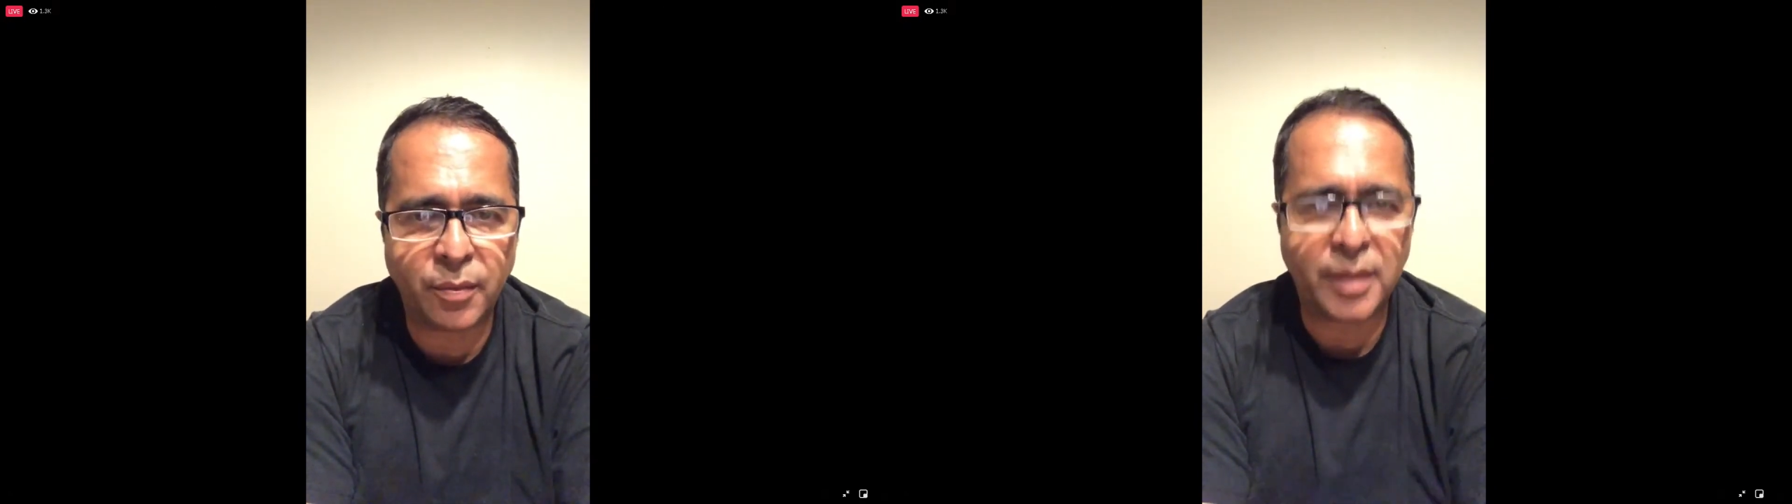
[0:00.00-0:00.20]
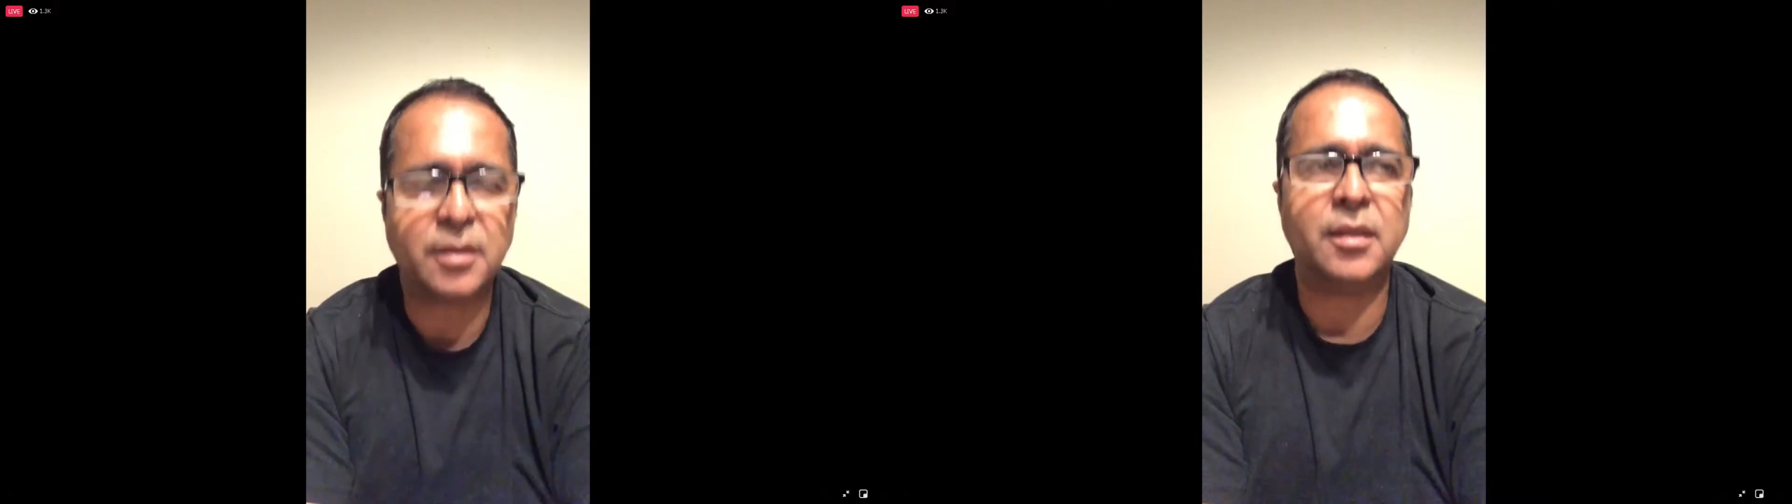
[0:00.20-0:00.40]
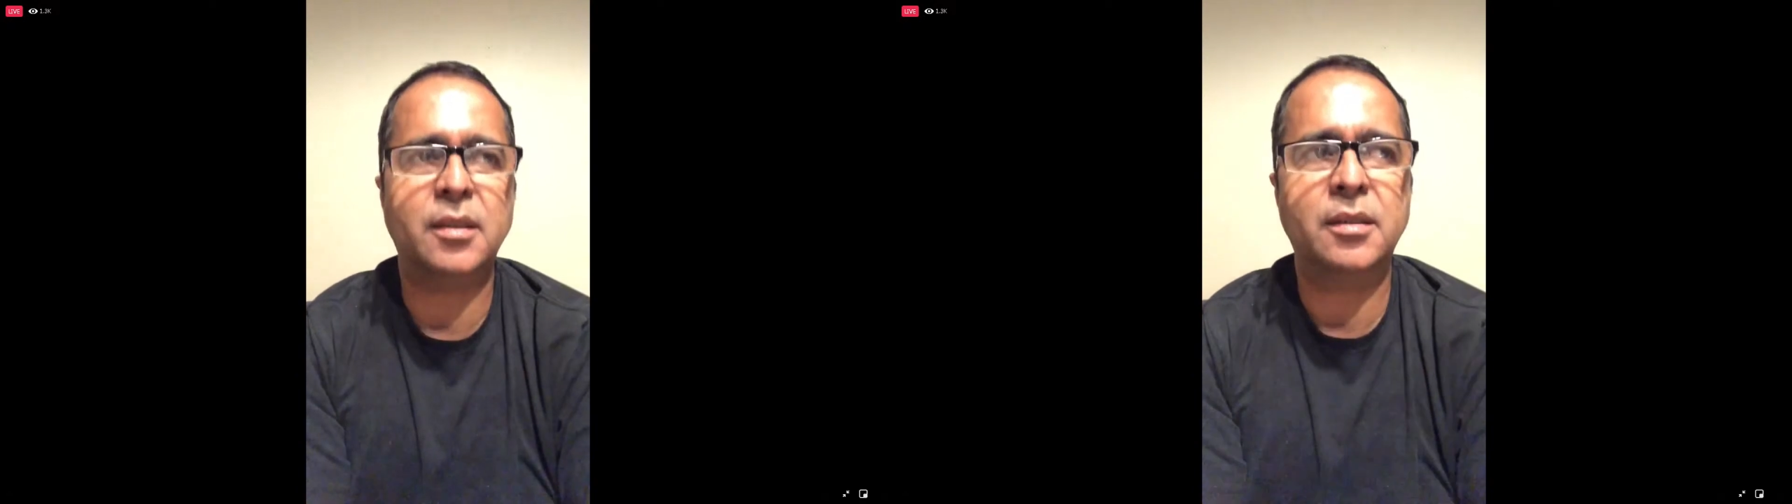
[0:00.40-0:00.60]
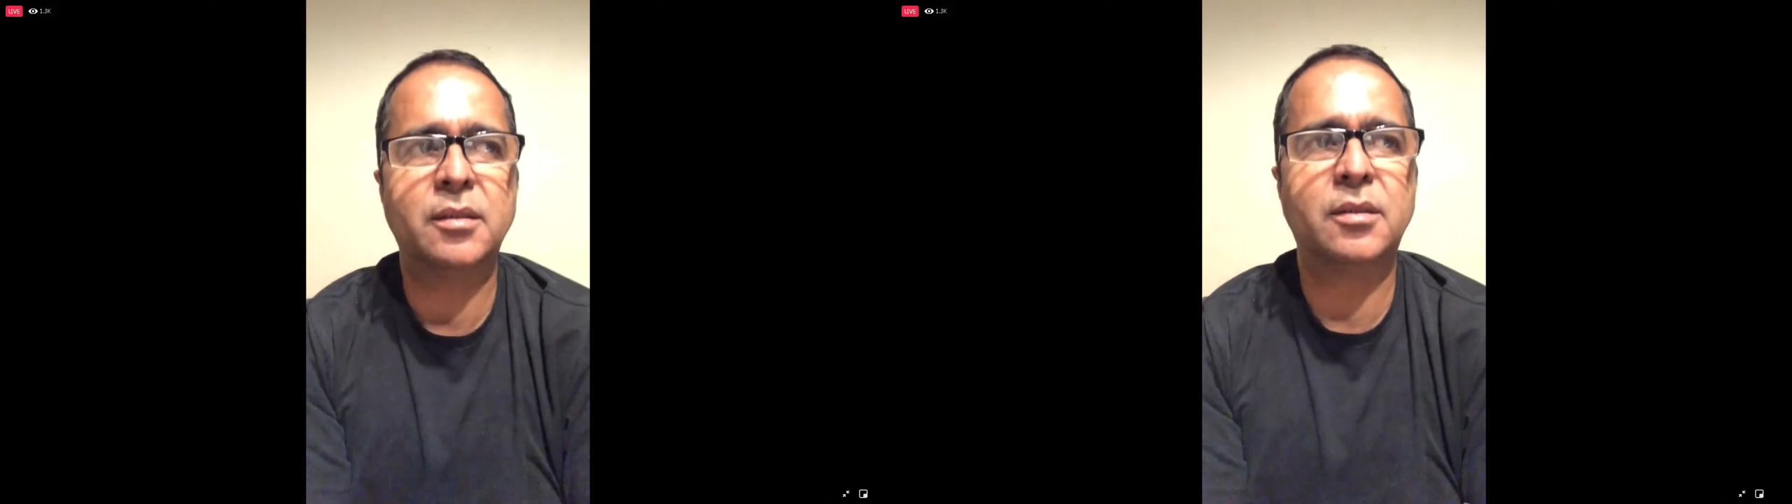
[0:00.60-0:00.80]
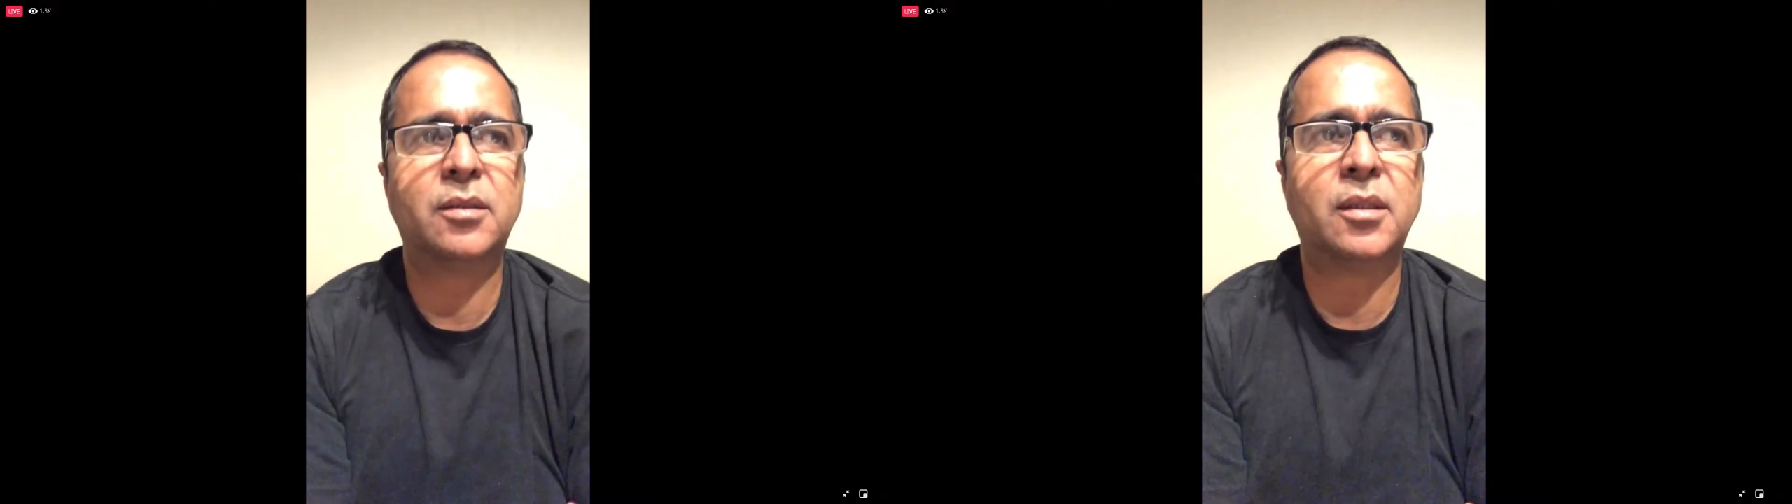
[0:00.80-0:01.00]
and went to the
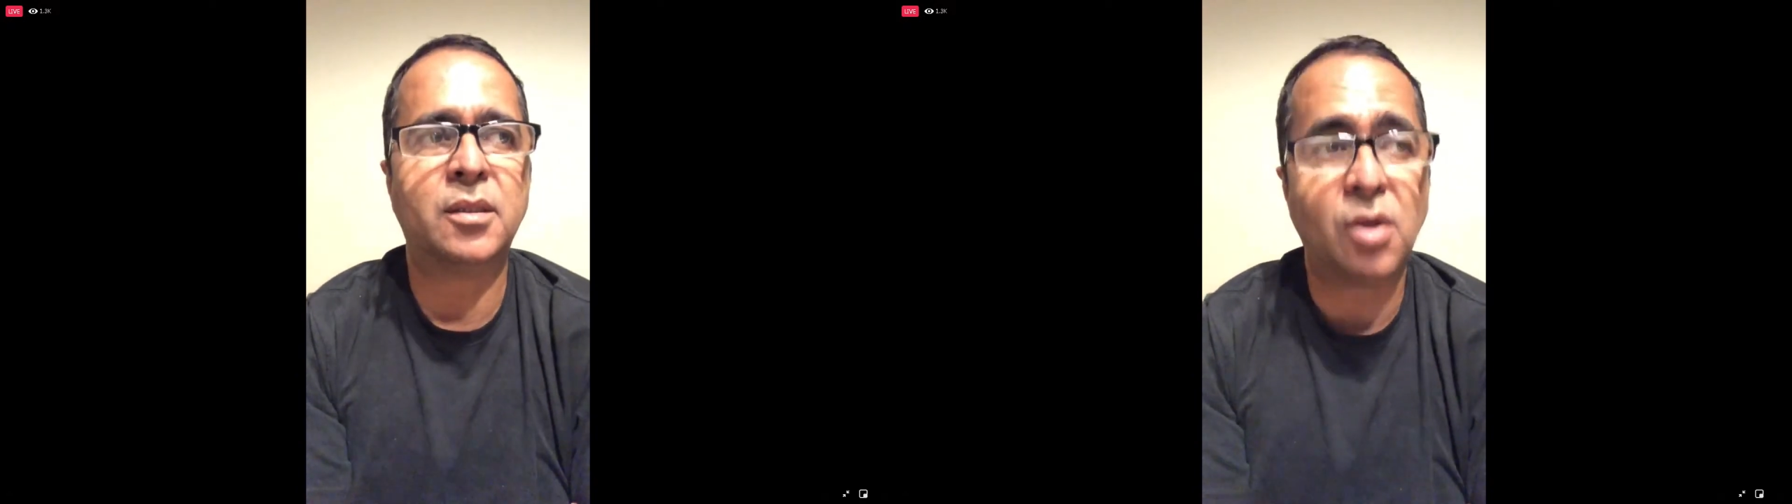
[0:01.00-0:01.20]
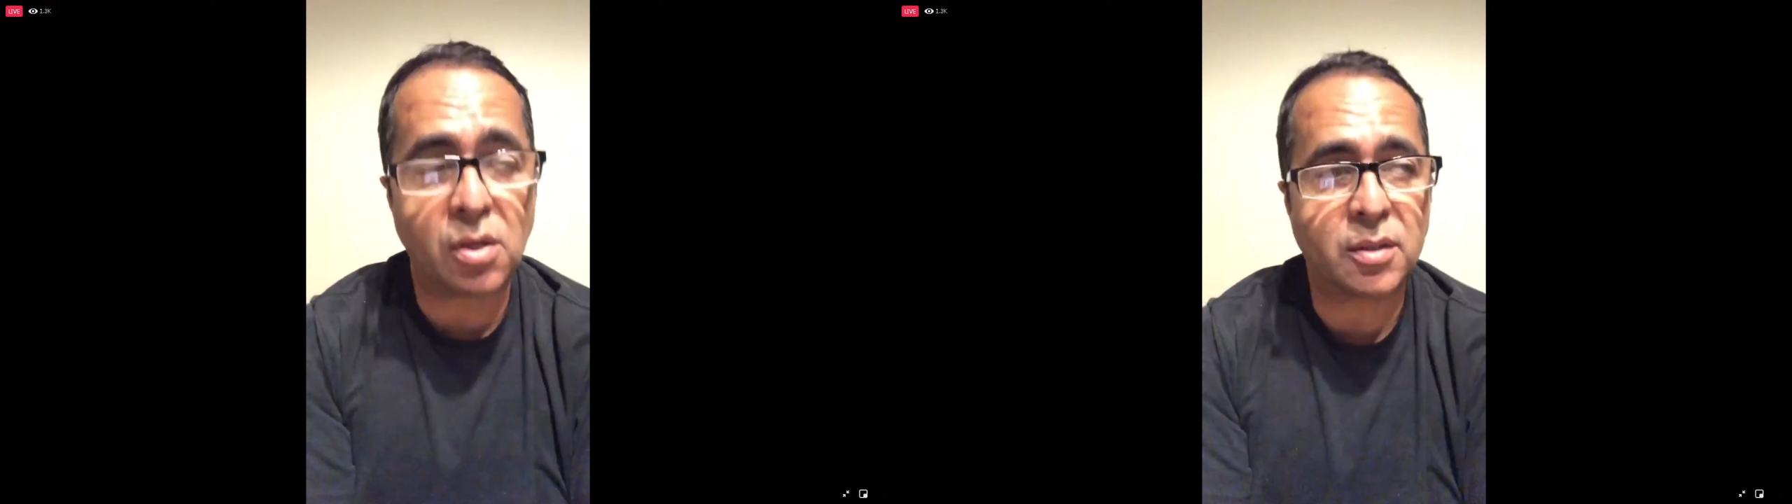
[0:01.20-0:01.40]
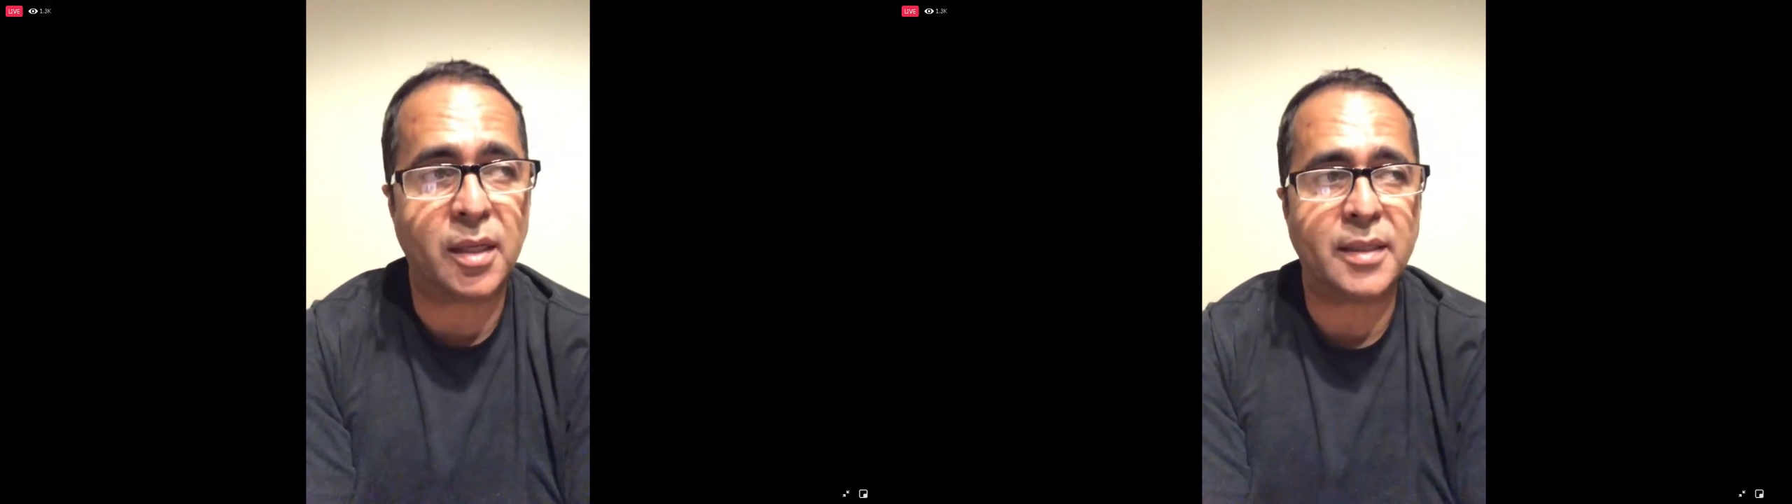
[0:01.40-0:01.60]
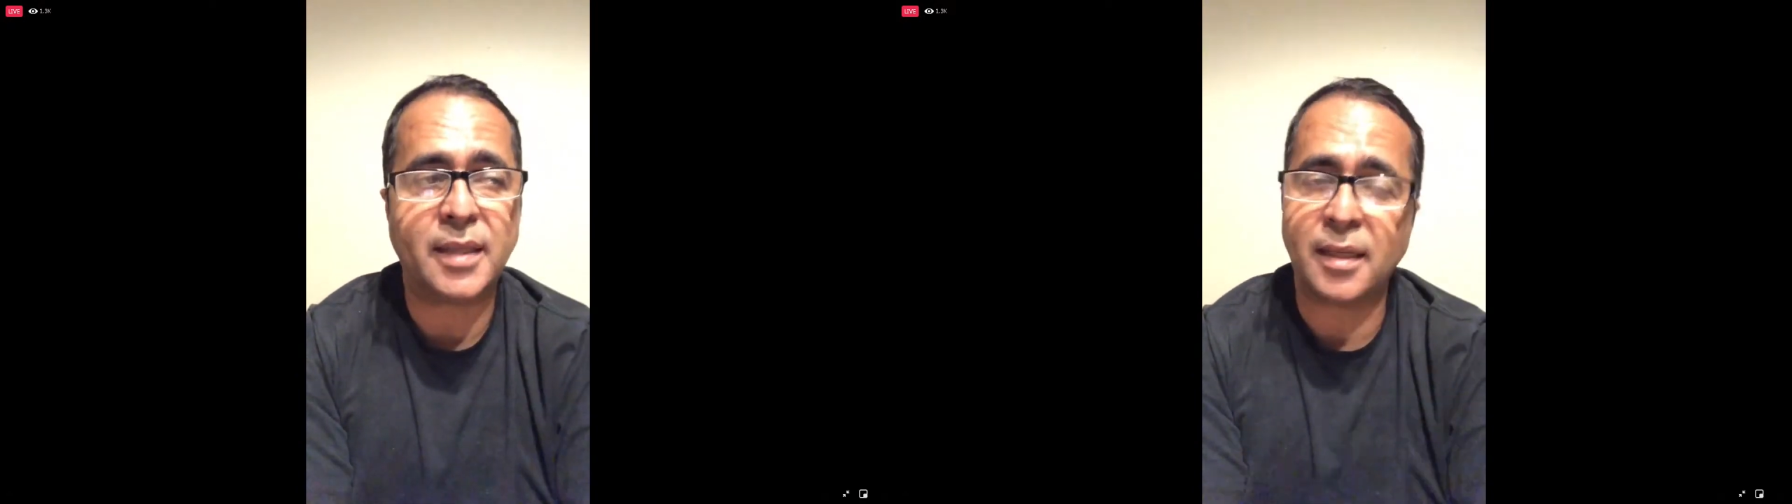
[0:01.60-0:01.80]
doctor.